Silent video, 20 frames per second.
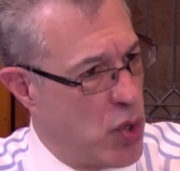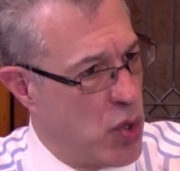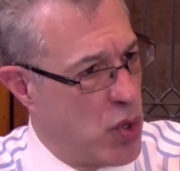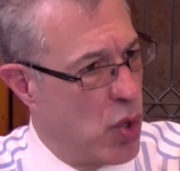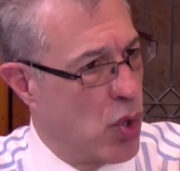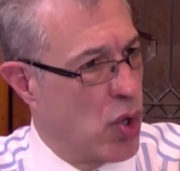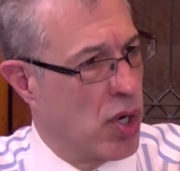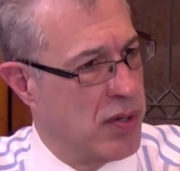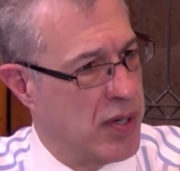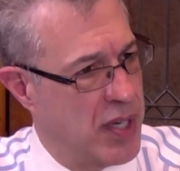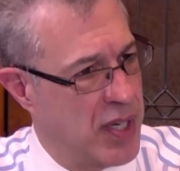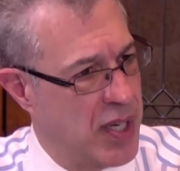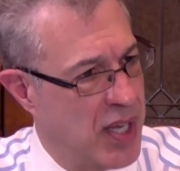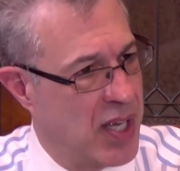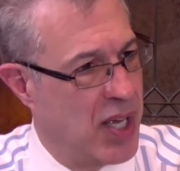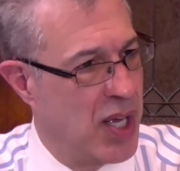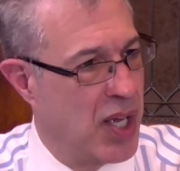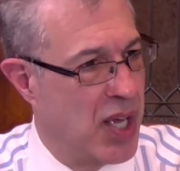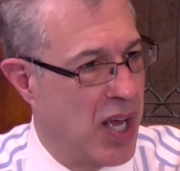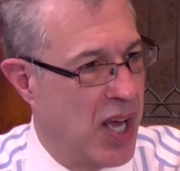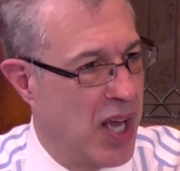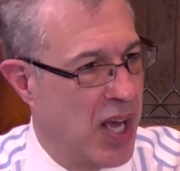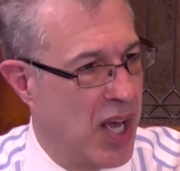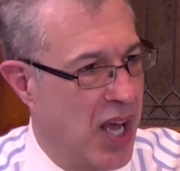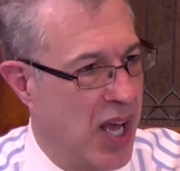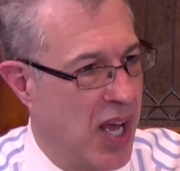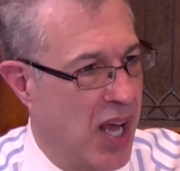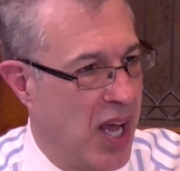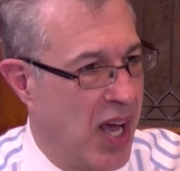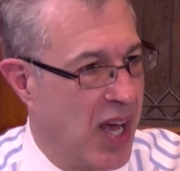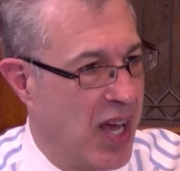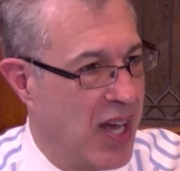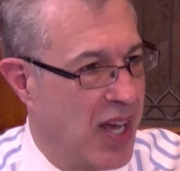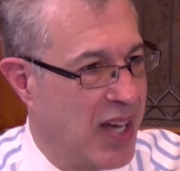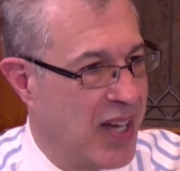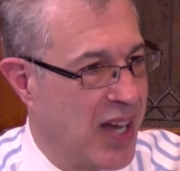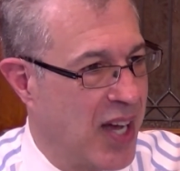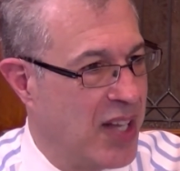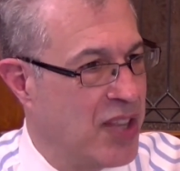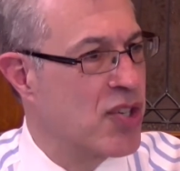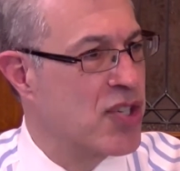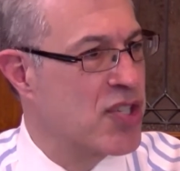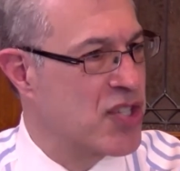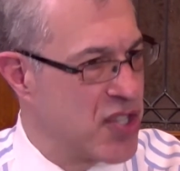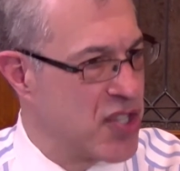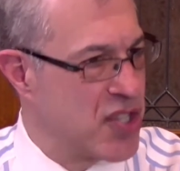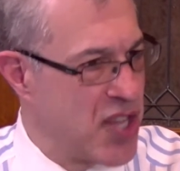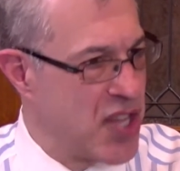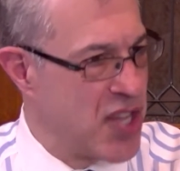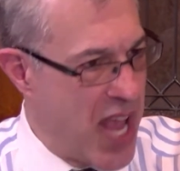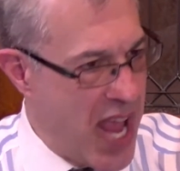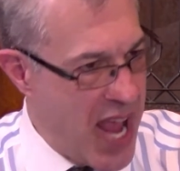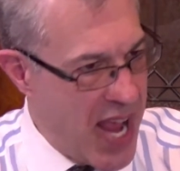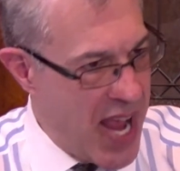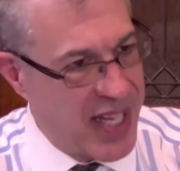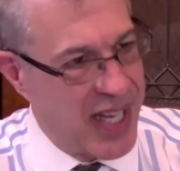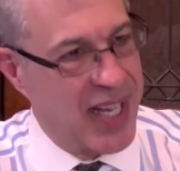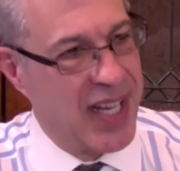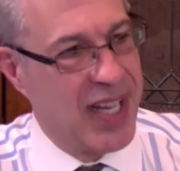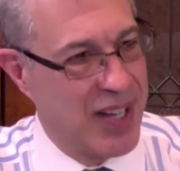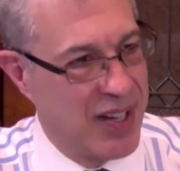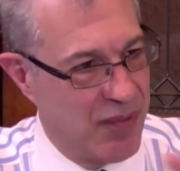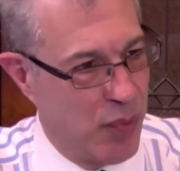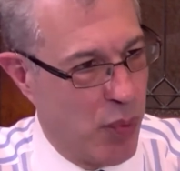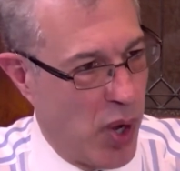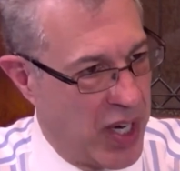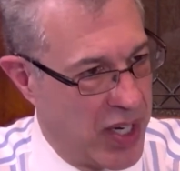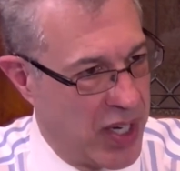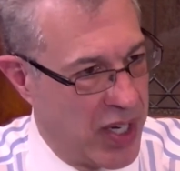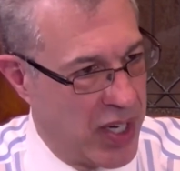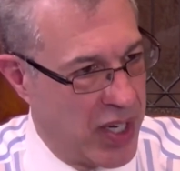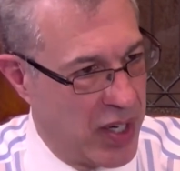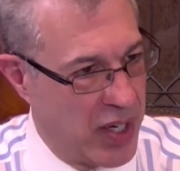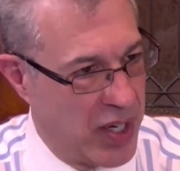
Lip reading: your understanding of what it